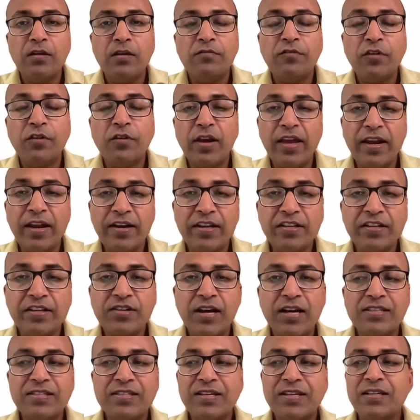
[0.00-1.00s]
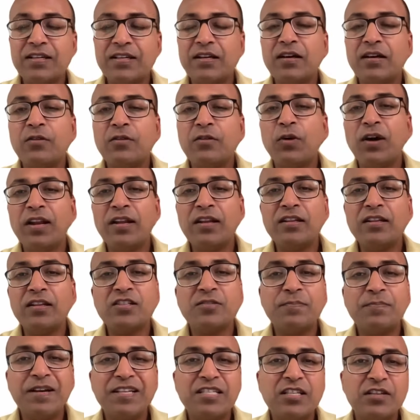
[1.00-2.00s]
For Aries rising, one
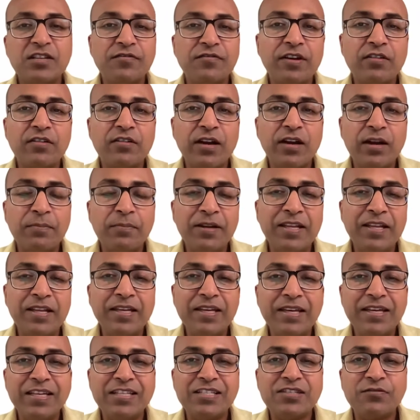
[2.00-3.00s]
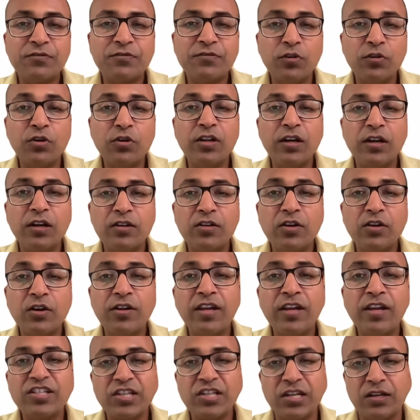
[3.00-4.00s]
specific remedy is food
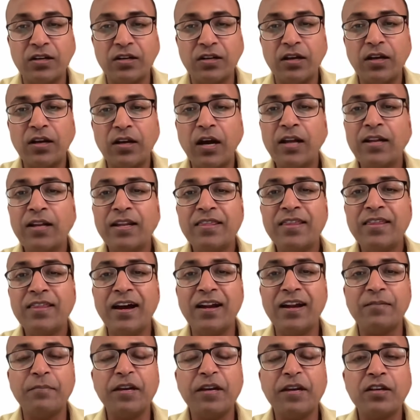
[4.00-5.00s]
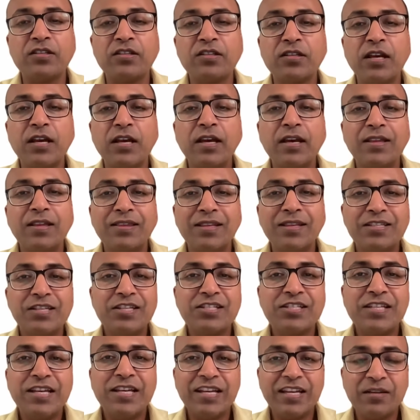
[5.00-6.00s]
donation, annadan, because this
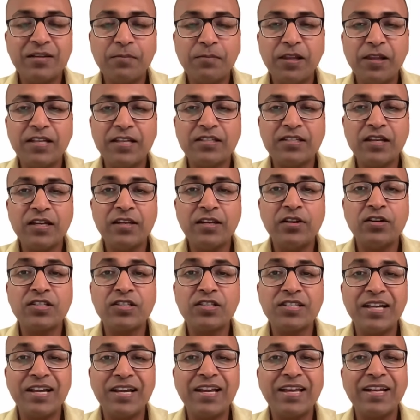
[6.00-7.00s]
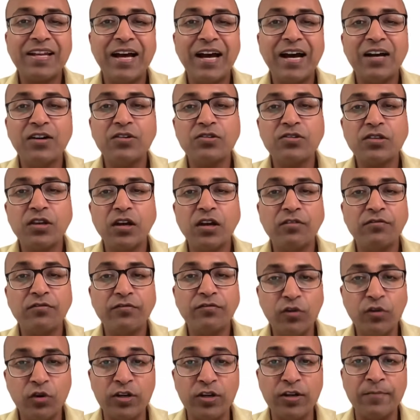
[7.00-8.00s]
is taking place in your second house of
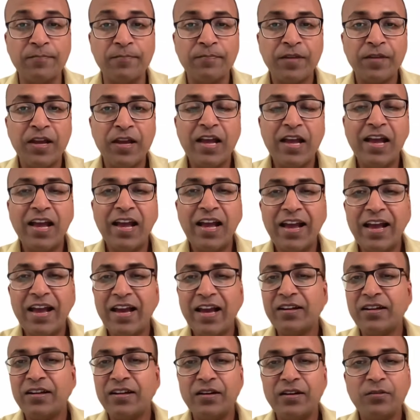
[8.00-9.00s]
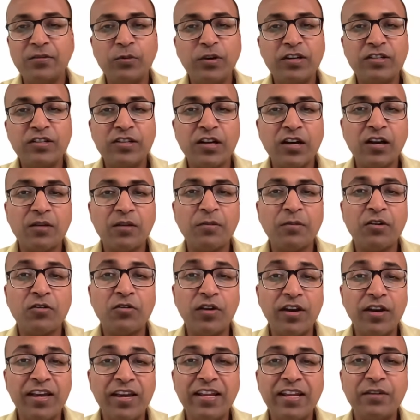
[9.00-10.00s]
food. And we're talking about
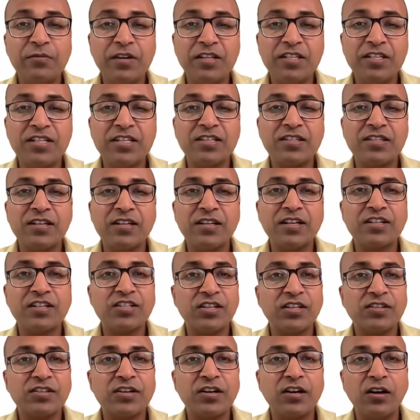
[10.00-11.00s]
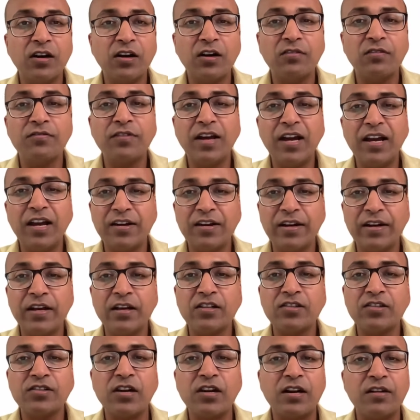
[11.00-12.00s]
Rohini, which is the nakshatra of
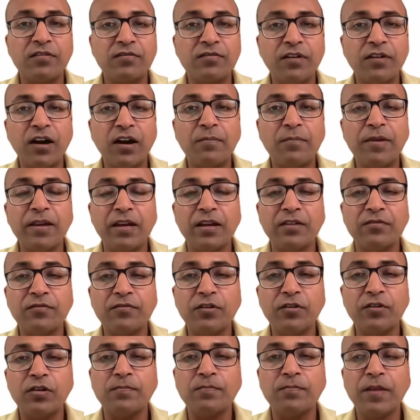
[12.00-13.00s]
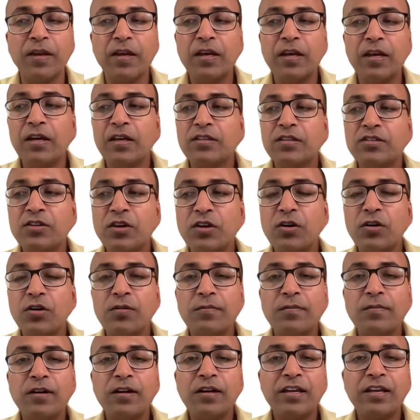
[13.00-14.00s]
agriculture and farming and food.
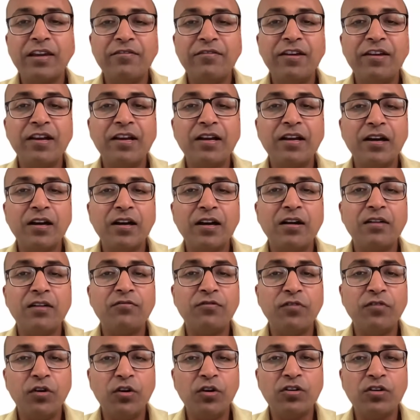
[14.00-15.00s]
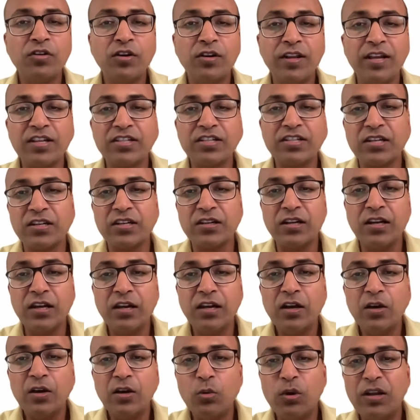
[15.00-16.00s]
So giving food donation
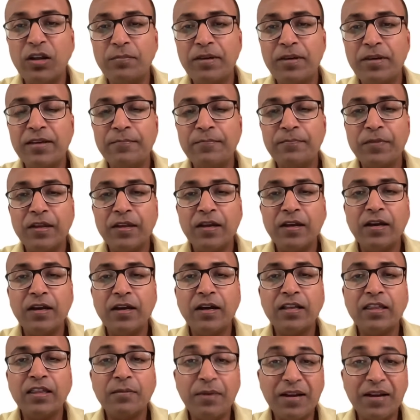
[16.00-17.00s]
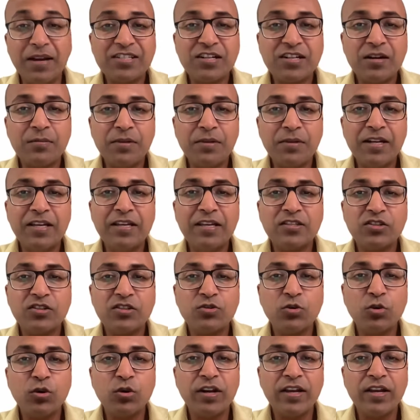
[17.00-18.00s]
will be the best remedy.
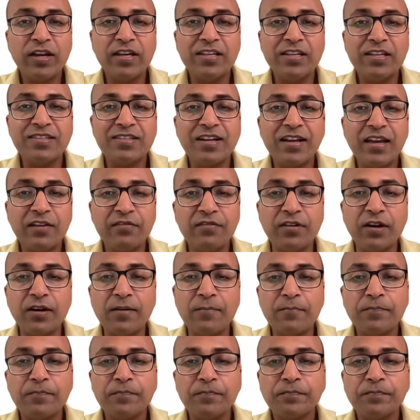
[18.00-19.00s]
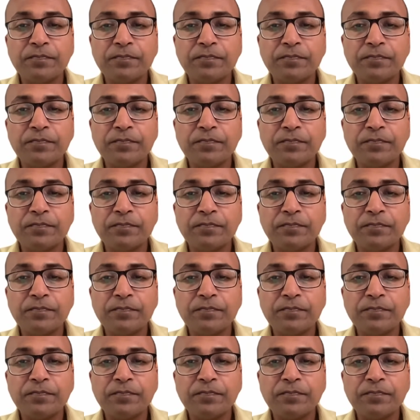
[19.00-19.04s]
Surya is the giver.